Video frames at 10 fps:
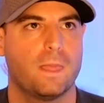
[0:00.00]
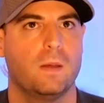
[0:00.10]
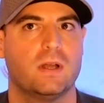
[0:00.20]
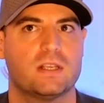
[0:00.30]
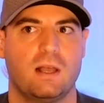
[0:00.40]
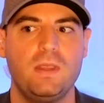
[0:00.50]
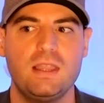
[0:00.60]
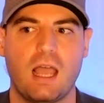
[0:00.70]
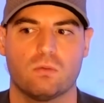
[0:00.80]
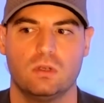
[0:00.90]
But something
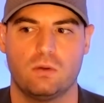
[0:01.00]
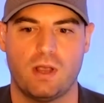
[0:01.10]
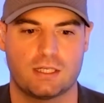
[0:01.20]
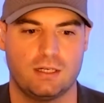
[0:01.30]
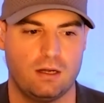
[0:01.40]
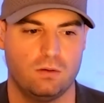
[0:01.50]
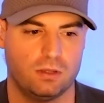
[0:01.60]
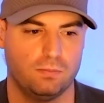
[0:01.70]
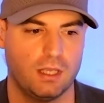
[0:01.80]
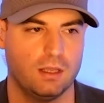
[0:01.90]
that really resonated
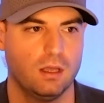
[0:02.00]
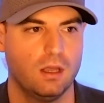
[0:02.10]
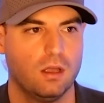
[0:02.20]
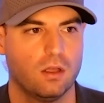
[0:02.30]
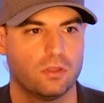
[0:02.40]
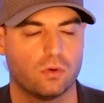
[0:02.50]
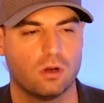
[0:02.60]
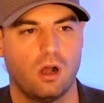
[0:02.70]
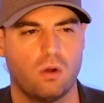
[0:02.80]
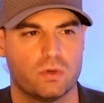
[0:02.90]
with me through
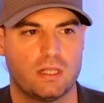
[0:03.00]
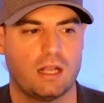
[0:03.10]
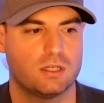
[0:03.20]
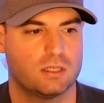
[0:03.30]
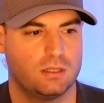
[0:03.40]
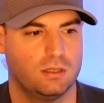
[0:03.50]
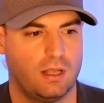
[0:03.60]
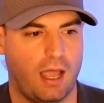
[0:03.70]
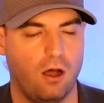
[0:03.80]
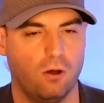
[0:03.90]
your art was not just
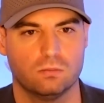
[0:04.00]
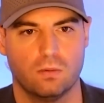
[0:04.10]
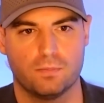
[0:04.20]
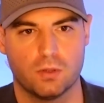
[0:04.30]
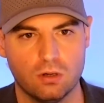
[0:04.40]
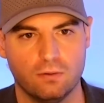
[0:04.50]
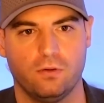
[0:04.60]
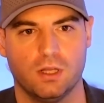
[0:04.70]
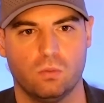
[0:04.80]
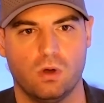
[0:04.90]
how
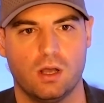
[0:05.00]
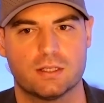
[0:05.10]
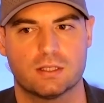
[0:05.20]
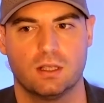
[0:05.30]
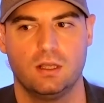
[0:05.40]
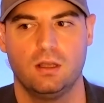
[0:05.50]
beautiful it was,